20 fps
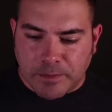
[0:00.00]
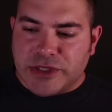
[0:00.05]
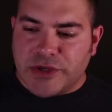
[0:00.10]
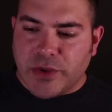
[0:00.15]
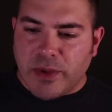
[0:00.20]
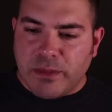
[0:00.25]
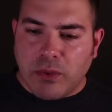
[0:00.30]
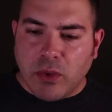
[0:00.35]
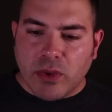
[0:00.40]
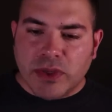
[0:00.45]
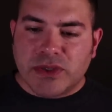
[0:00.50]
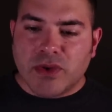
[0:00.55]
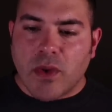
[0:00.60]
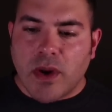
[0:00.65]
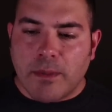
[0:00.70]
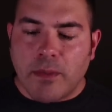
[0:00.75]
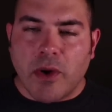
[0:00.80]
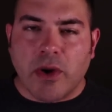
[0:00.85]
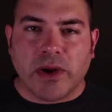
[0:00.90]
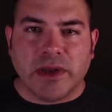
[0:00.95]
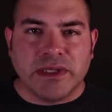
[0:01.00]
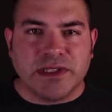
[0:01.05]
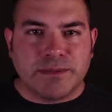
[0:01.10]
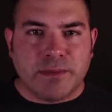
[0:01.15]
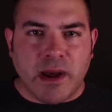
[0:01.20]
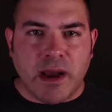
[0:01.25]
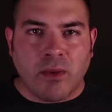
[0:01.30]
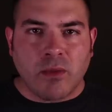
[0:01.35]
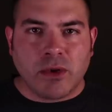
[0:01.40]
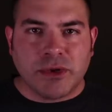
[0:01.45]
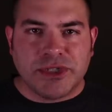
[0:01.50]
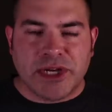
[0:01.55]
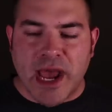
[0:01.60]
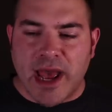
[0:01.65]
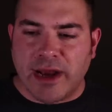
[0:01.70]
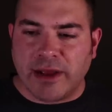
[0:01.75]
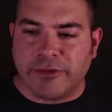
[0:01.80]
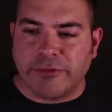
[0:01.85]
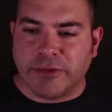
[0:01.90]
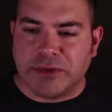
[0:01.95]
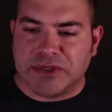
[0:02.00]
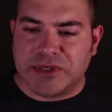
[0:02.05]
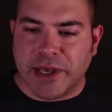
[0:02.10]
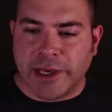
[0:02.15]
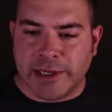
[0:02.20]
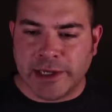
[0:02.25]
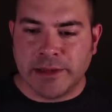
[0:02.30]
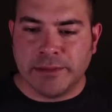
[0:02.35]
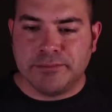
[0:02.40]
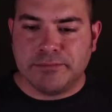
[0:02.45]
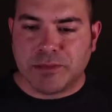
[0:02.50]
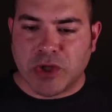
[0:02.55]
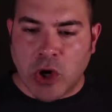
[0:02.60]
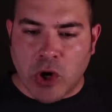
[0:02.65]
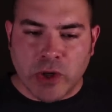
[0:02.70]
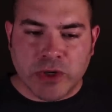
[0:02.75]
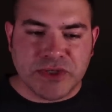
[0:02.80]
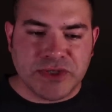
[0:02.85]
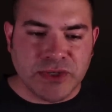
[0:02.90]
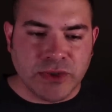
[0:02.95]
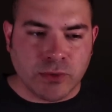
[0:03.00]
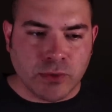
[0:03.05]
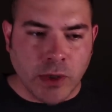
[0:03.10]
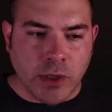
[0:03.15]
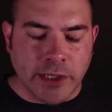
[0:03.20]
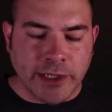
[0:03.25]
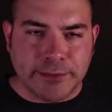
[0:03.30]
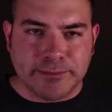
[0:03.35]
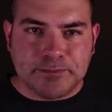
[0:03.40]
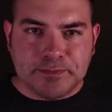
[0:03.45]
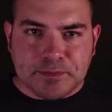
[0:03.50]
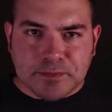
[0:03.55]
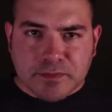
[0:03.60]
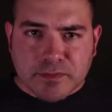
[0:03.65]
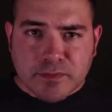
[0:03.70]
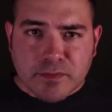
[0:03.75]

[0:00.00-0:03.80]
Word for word: So we pull into our parking spot, we're chatting for a second, car's still running.